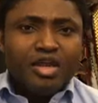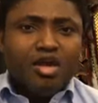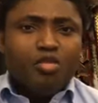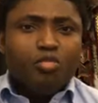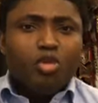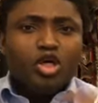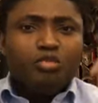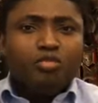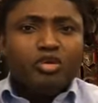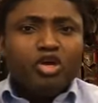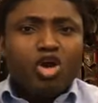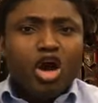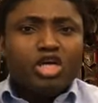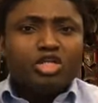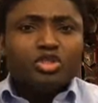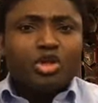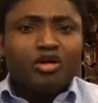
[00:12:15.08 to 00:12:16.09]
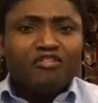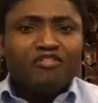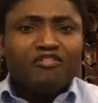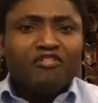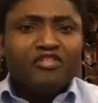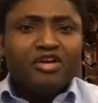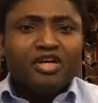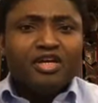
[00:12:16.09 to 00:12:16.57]
But because
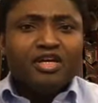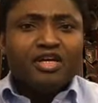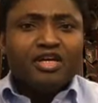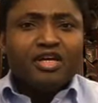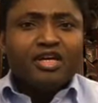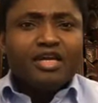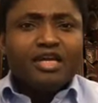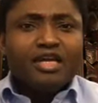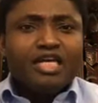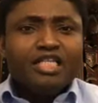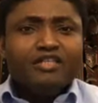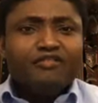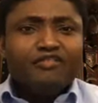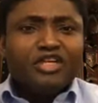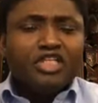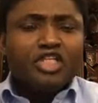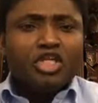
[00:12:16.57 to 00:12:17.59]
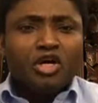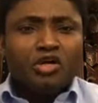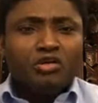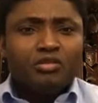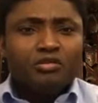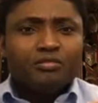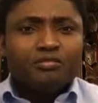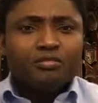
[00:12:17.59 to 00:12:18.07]
of his
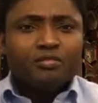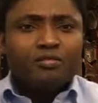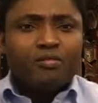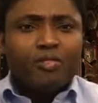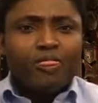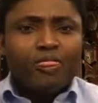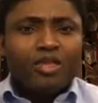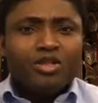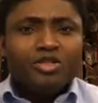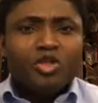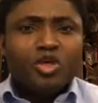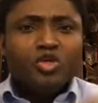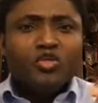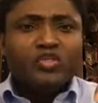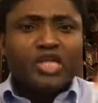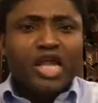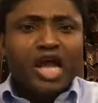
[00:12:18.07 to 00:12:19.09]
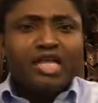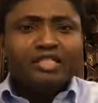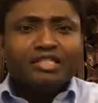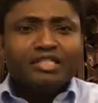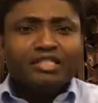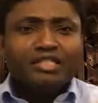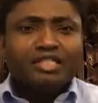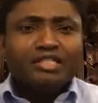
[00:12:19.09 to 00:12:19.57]
vision to
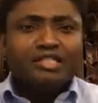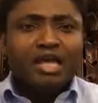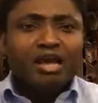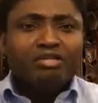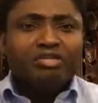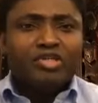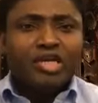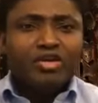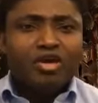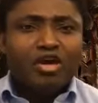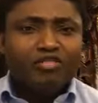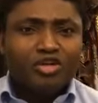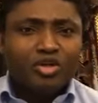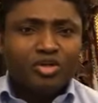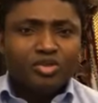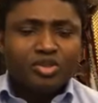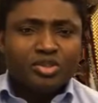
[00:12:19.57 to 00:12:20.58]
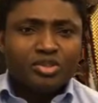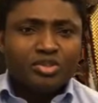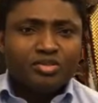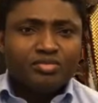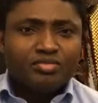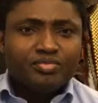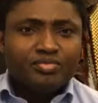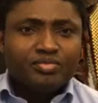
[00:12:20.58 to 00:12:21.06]
unite the southern governors,
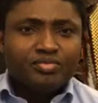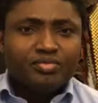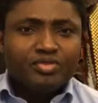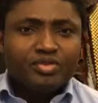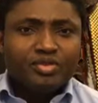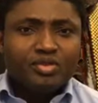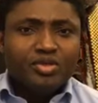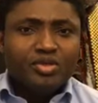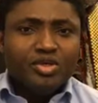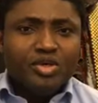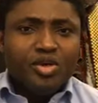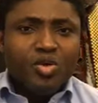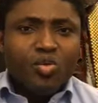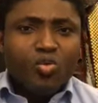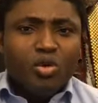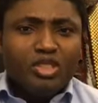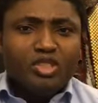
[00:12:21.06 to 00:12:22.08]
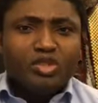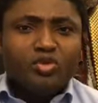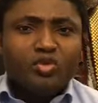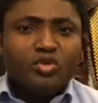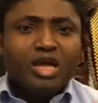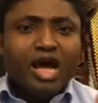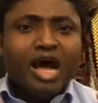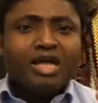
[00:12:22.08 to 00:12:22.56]
which
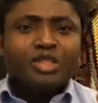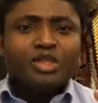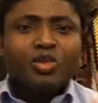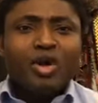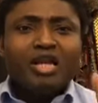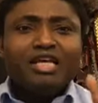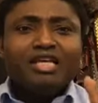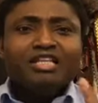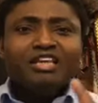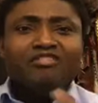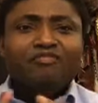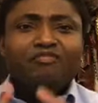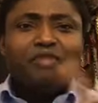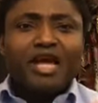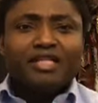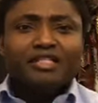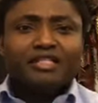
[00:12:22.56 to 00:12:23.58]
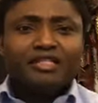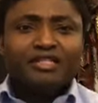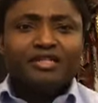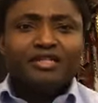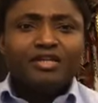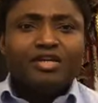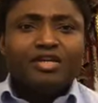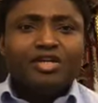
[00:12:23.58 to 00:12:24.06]
could actually give birth
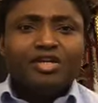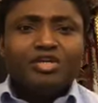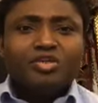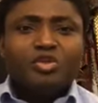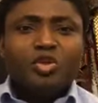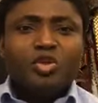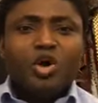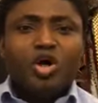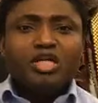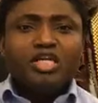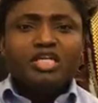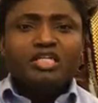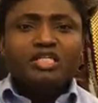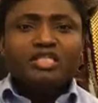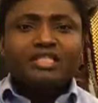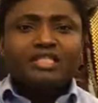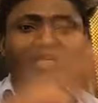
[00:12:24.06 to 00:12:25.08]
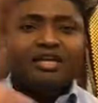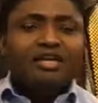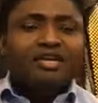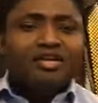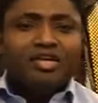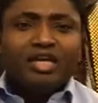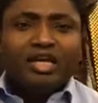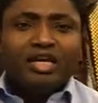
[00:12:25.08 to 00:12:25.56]
to all this,
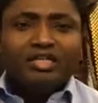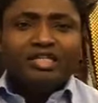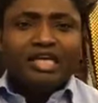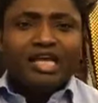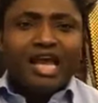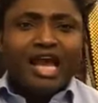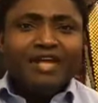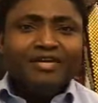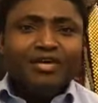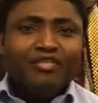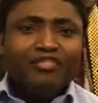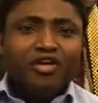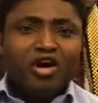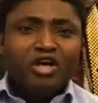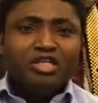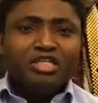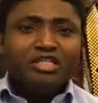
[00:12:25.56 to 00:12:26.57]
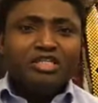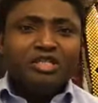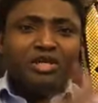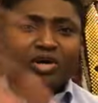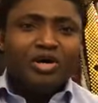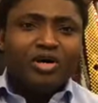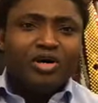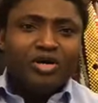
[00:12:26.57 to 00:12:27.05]
the end of all this,
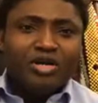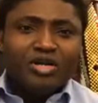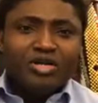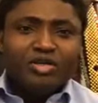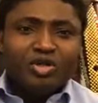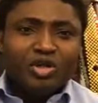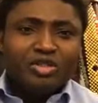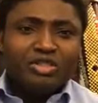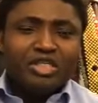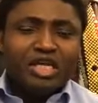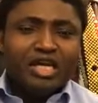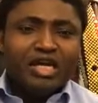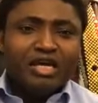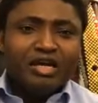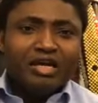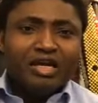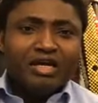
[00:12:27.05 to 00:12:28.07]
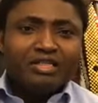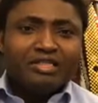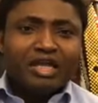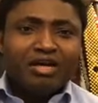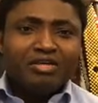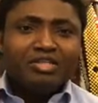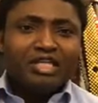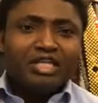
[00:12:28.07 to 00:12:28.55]
your north,
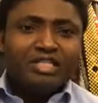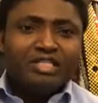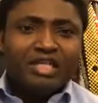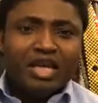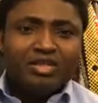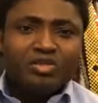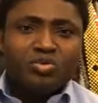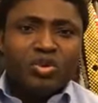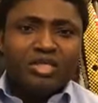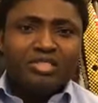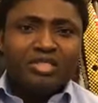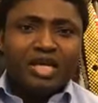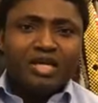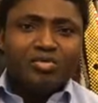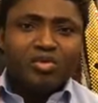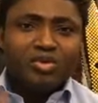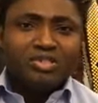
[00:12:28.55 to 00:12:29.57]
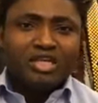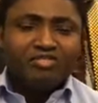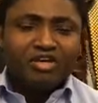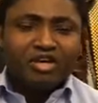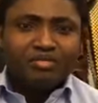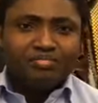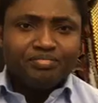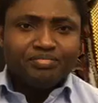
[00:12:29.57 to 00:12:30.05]
southeast, southwest, and whatever,